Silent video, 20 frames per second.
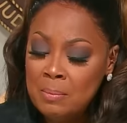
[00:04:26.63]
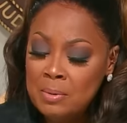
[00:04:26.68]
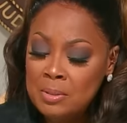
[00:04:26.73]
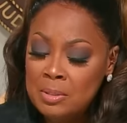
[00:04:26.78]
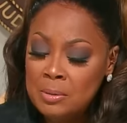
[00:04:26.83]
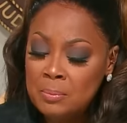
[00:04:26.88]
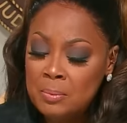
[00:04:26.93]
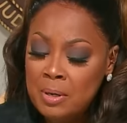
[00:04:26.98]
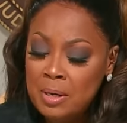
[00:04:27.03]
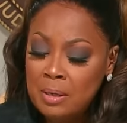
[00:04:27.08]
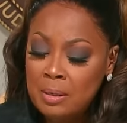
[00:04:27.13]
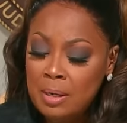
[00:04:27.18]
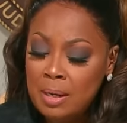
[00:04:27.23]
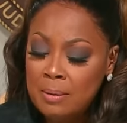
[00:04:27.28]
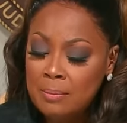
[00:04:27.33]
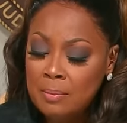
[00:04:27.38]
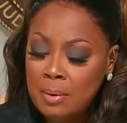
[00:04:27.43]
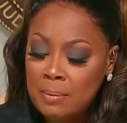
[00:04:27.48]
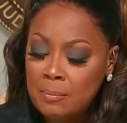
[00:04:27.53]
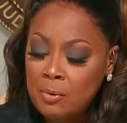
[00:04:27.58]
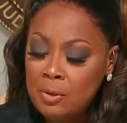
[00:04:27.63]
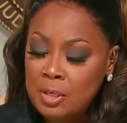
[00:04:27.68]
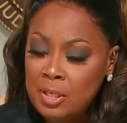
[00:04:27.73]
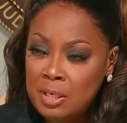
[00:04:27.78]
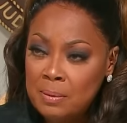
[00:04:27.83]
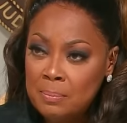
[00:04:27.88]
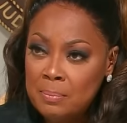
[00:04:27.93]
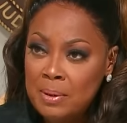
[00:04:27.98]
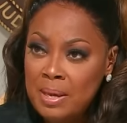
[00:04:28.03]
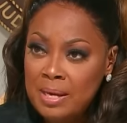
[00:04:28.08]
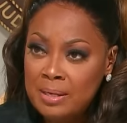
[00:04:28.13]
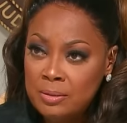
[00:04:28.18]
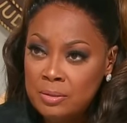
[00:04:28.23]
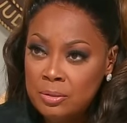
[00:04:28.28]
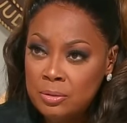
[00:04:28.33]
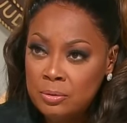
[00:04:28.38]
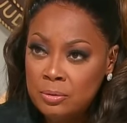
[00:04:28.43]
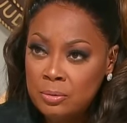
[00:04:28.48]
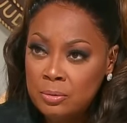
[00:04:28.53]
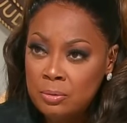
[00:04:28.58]
a minute, Mr. Brown. I'm I'm gonna get back
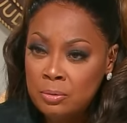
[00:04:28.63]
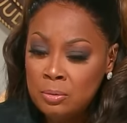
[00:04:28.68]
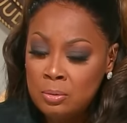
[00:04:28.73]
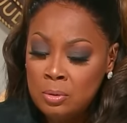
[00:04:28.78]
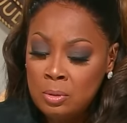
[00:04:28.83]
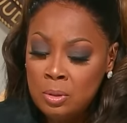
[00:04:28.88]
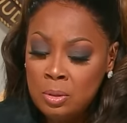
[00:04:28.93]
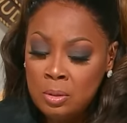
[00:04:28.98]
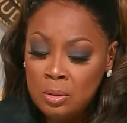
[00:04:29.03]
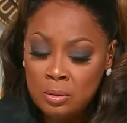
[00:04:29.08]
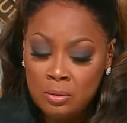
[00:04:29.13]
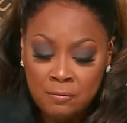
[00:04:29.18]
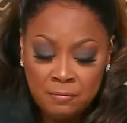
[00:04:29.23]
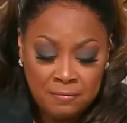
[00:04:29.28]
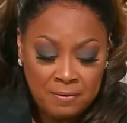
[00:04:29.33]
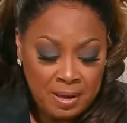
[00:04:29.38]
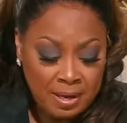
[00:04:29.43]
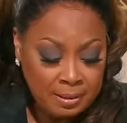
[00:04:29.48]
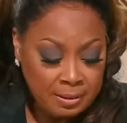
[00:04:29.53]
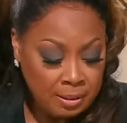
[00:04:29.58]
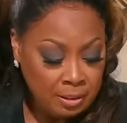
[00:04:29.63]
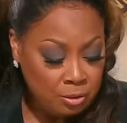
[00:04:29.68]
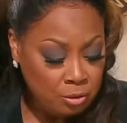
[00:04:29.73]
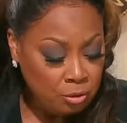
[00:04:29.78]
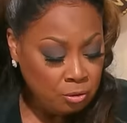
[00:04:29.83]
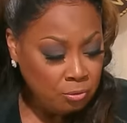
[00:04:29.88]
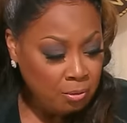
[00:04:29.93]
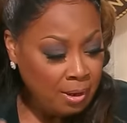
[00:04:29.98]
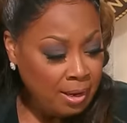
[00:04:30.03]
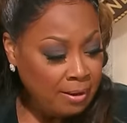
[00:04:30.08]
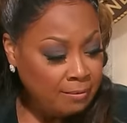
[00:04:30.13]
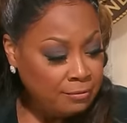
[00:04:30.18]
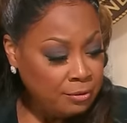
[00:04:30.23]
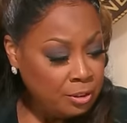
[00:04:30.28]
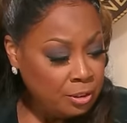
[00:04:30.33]
to the fact that you have